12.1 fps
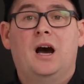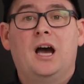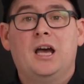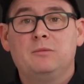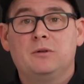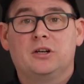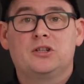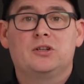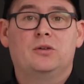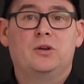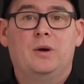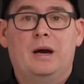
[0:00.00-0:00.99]
I'm going to
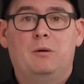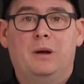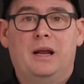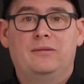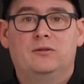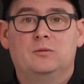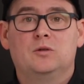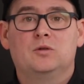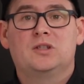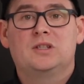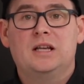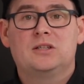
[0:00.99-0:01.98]
show you how a platform
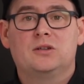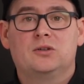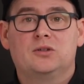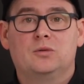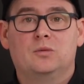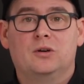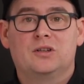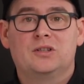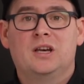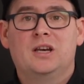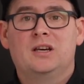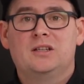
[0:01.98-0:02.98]
called Sked Social
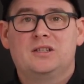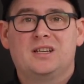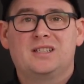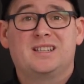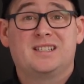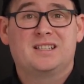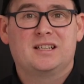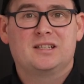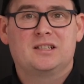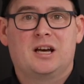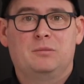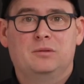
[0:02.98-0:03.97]
works just as an
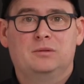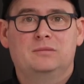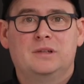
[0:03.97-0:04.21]
example.